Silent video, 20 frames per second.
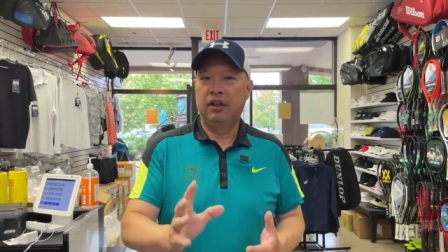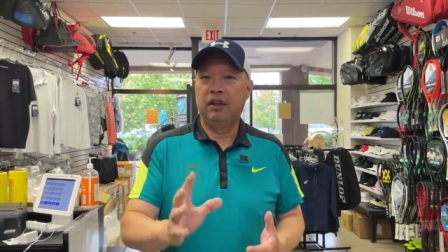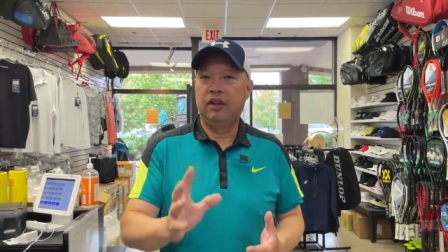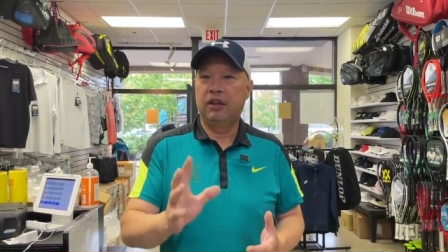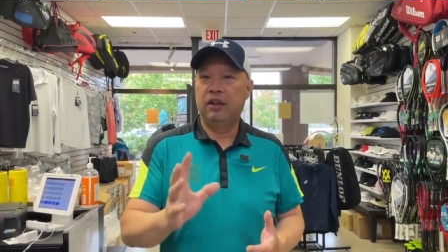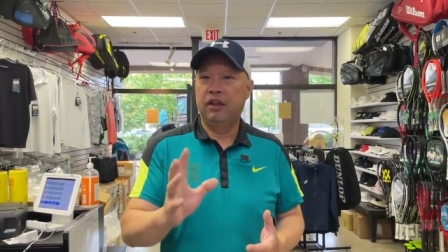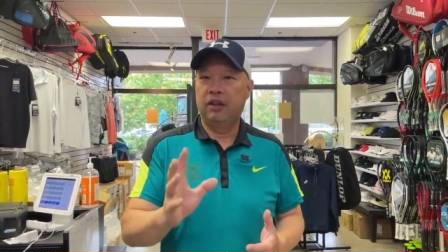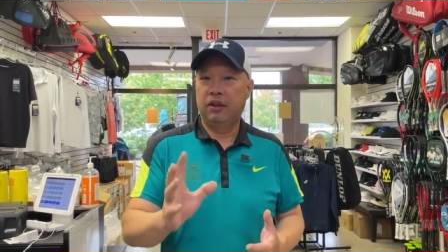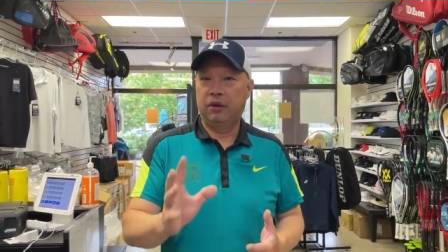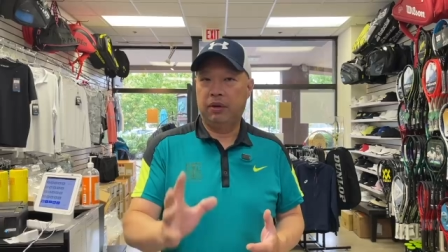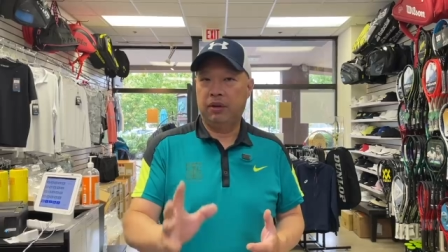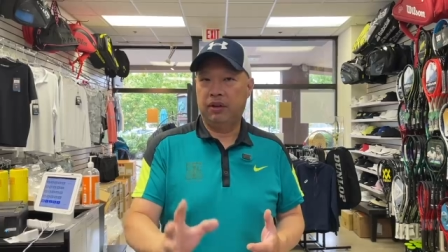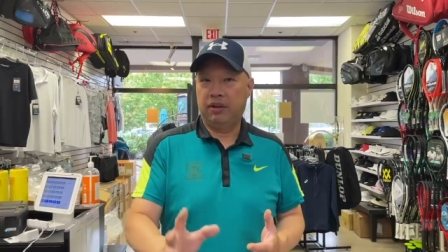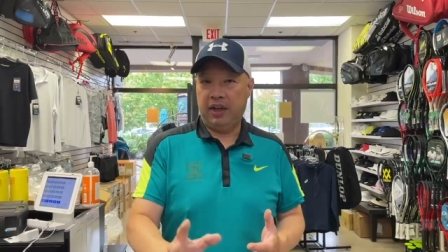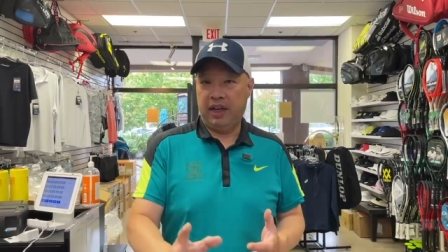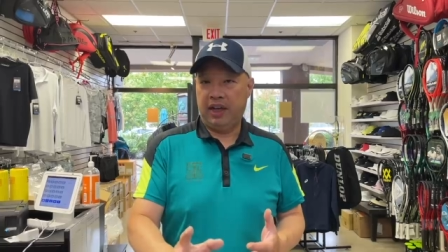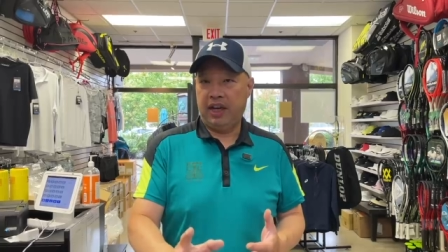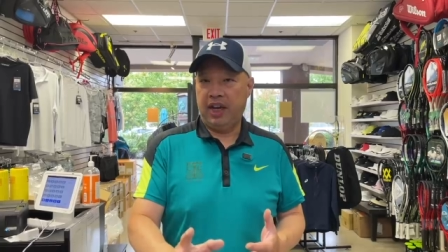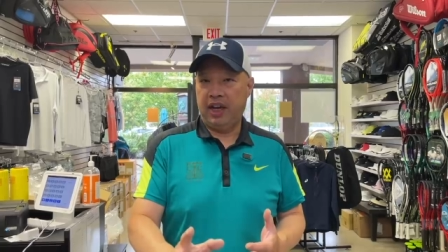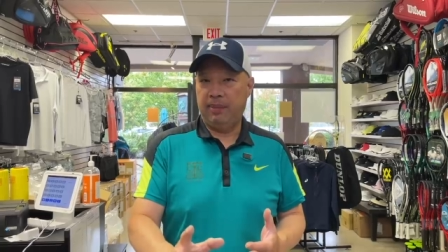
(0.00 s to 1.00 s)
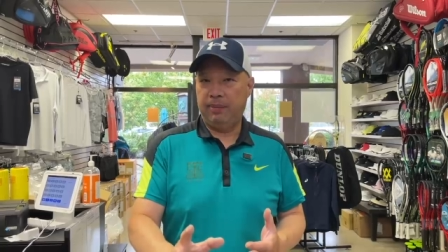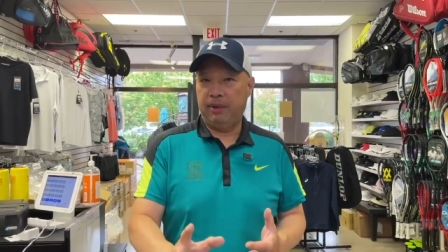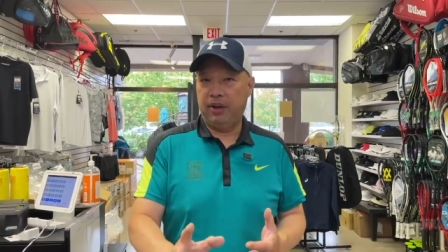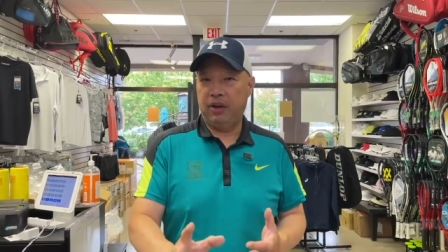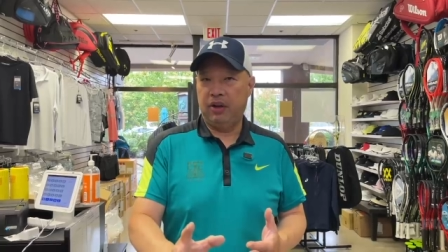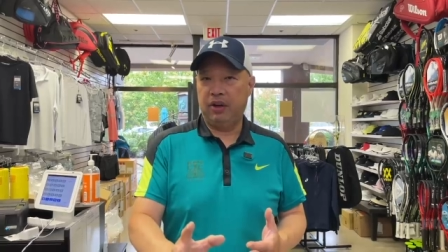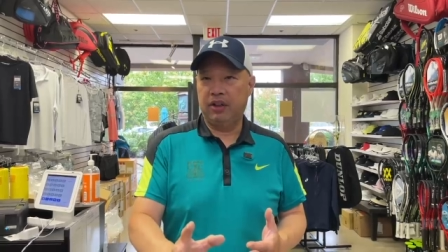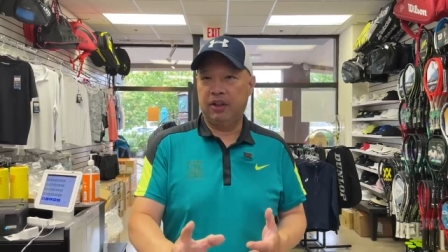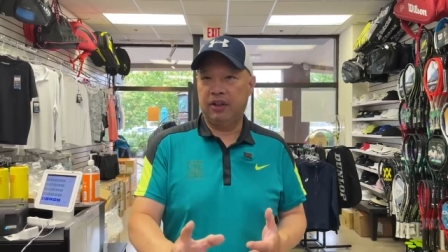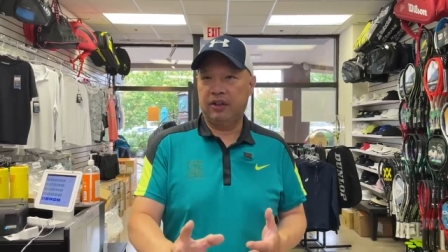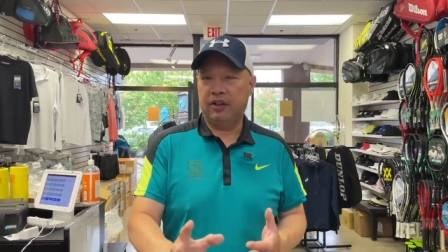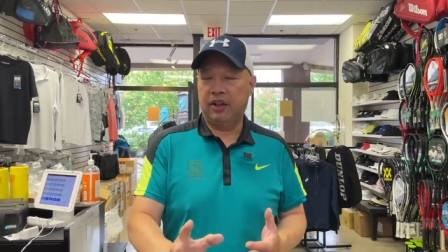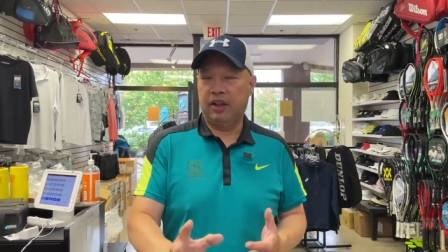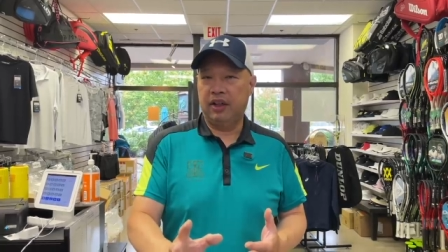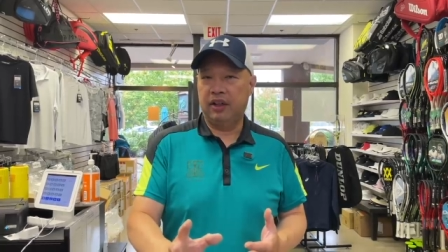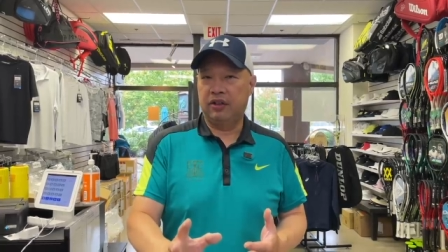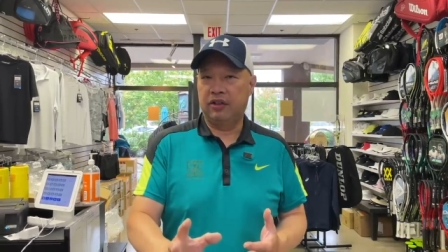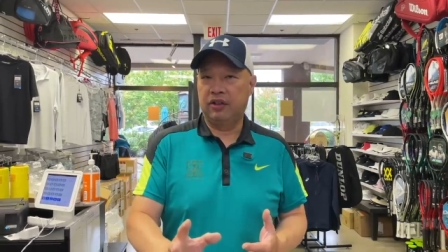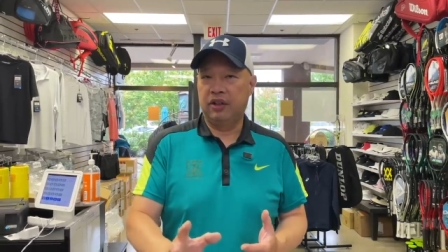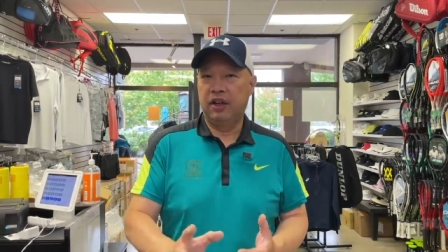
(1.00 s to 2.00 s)
they can be on this
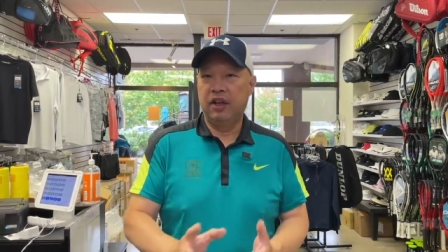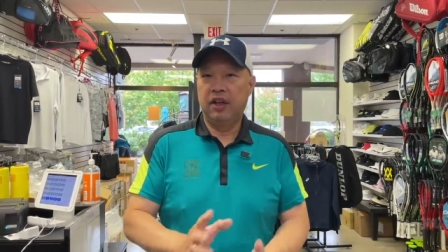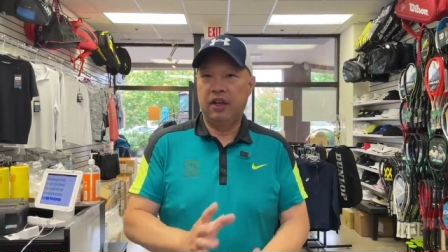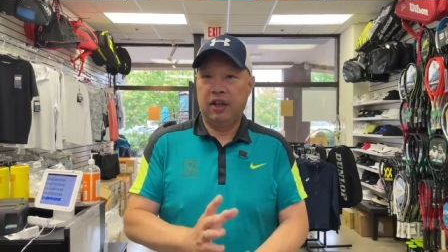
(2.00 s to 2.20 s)
list.